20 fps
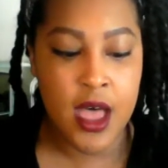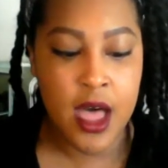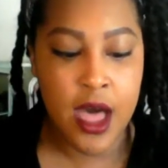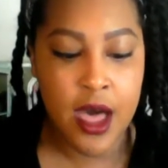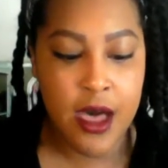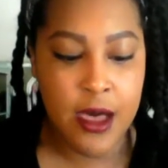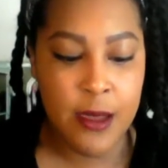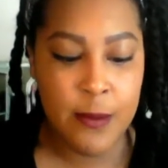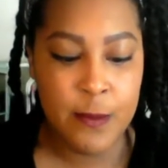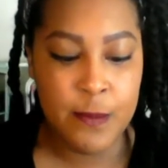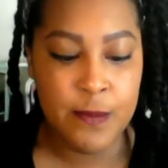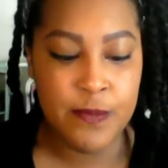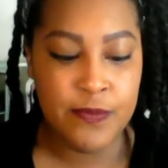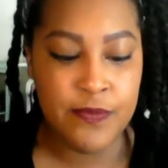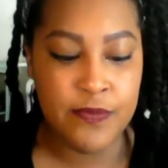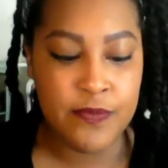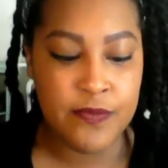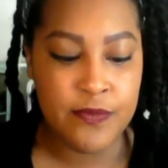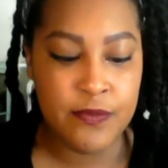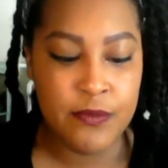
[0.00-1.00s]

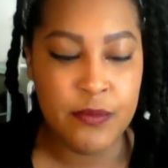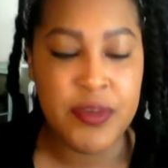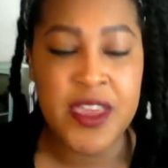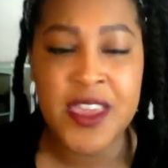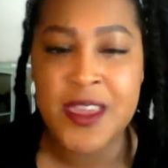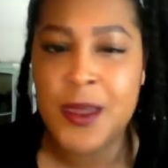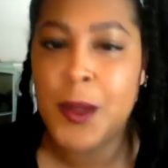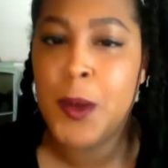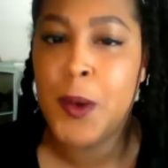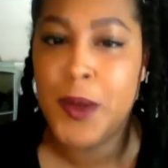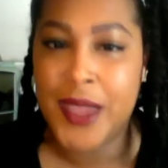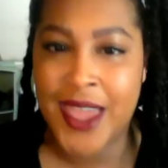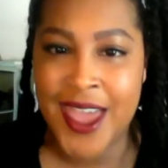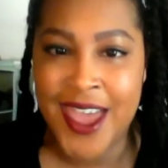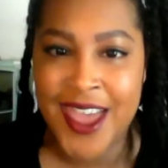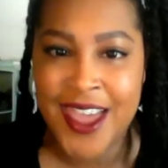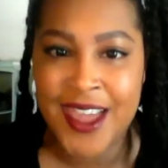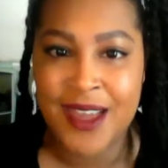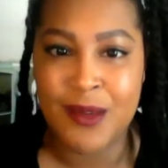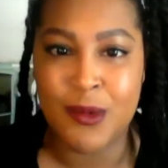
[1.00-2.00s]
Be
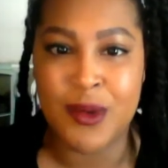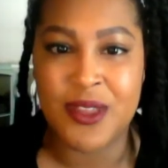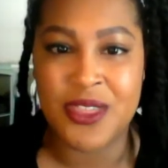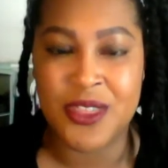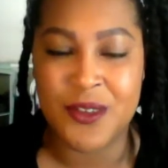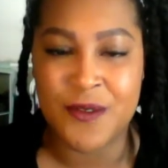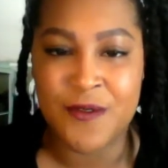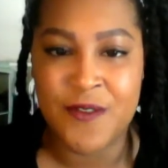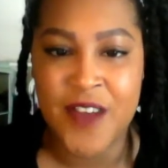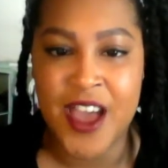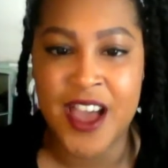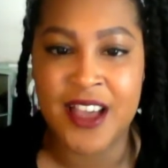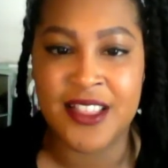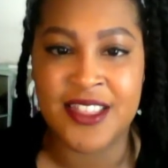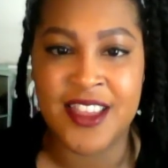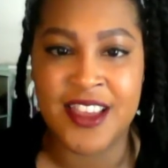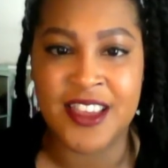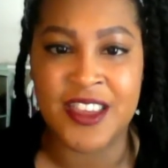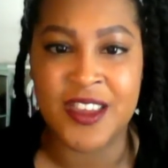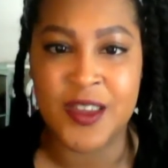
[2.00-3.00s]
okay with the
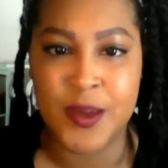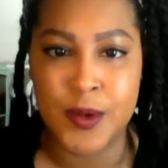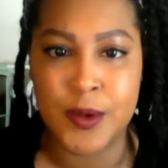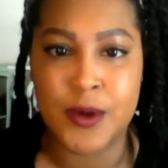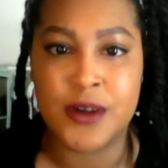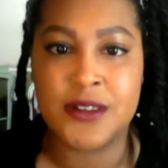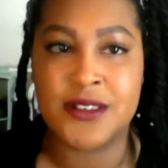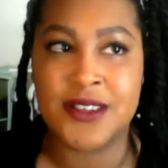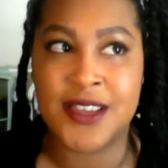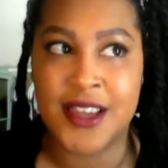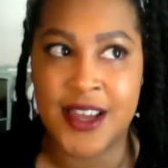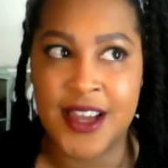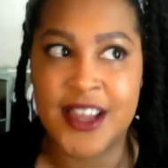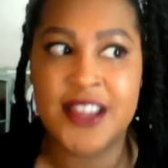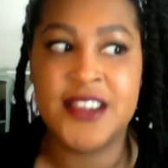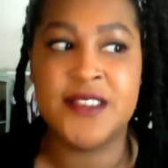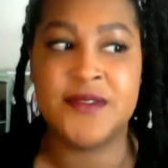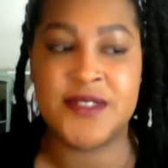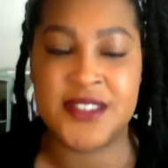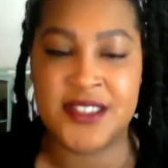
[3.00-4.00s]
fact that you are
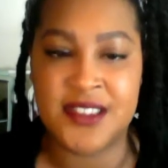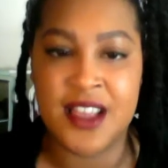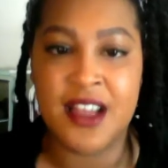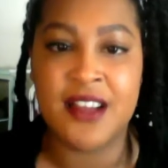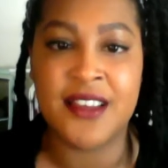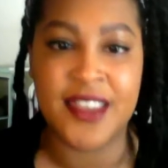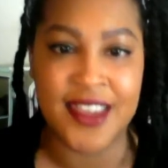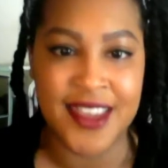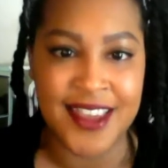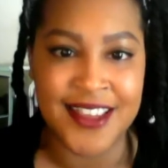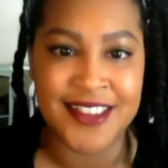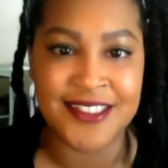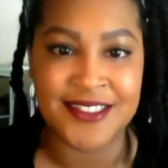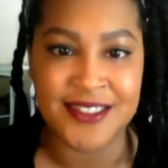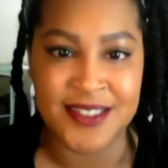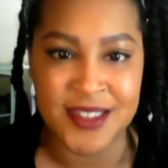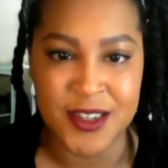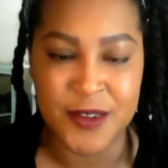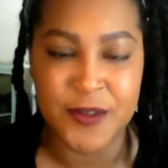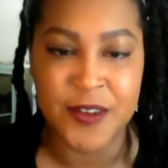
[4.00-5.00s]
kind of stuck
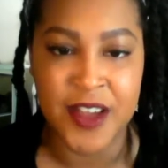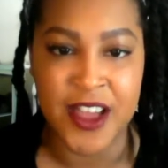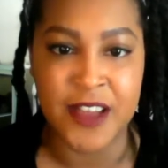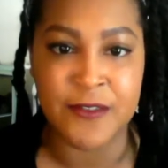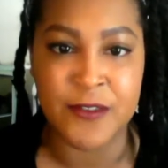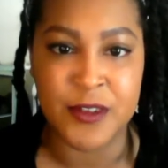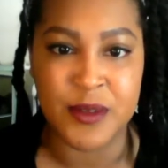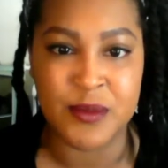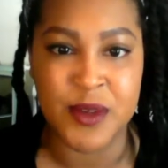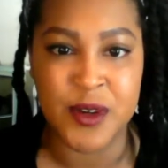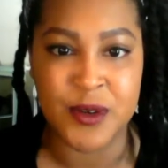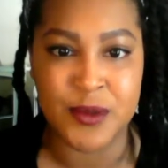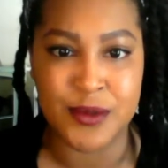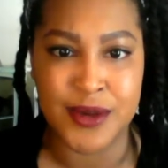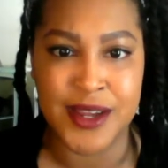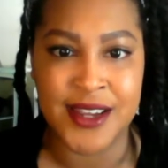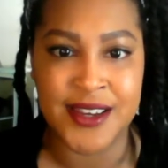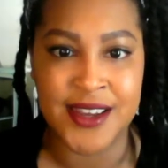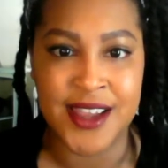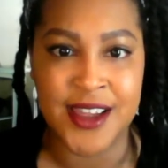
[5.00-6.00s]
in survival mode
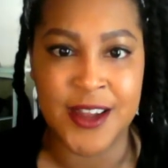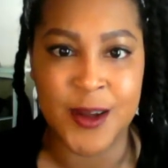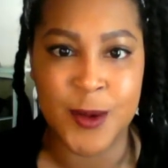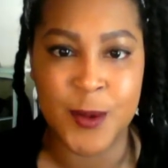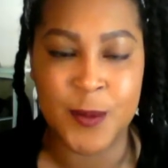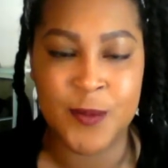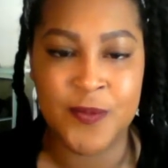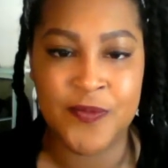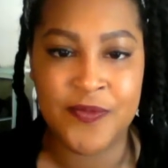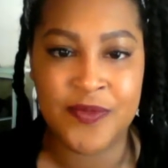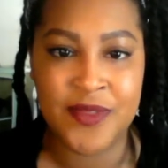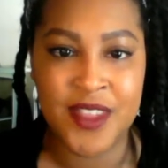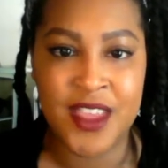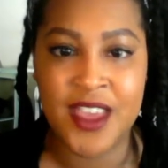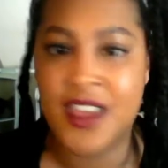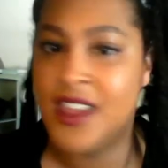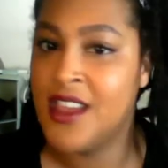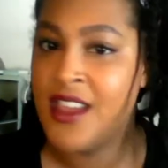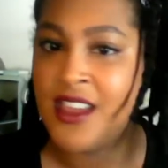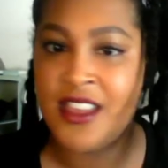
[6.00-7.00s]
right now.
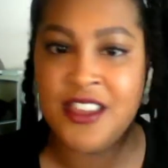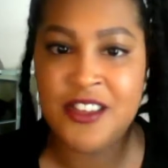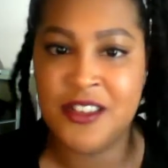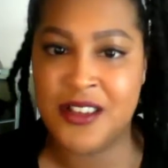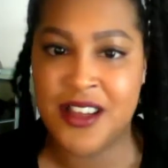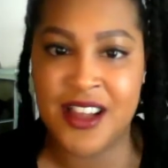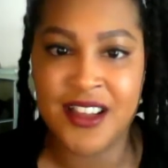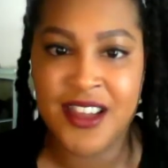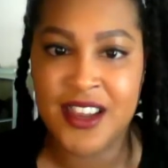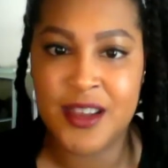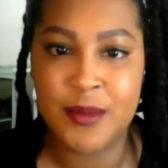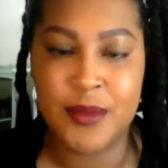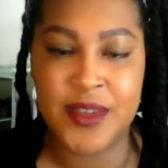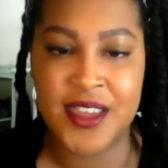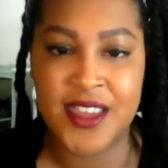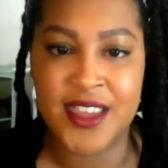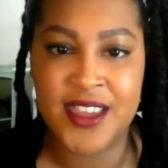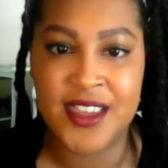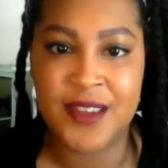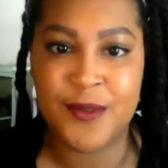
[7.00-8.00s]
You're not going to
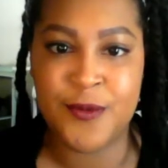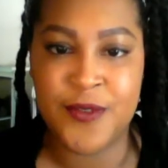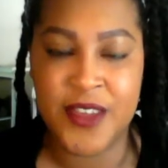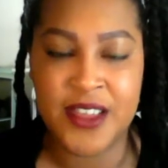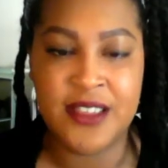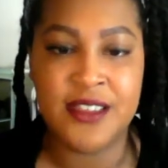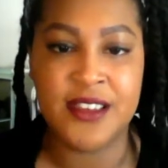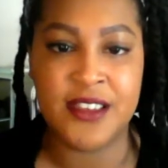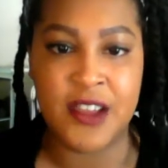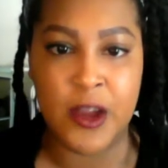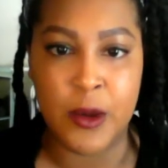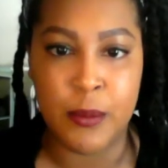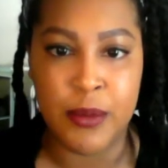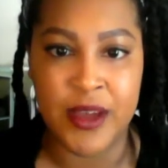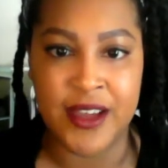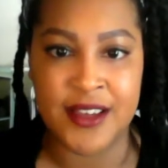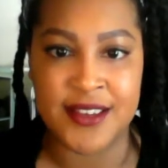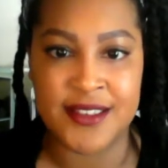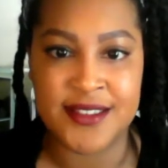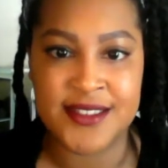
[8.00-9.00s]
be feeling your
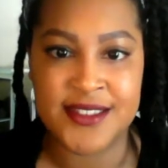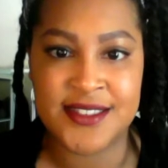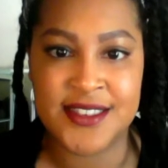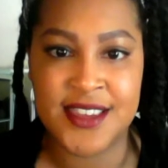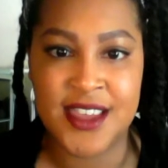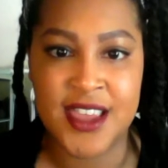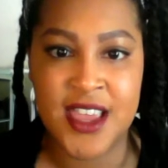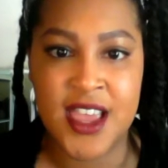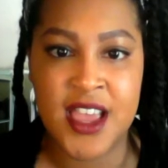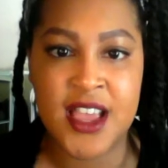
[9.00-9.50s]
best.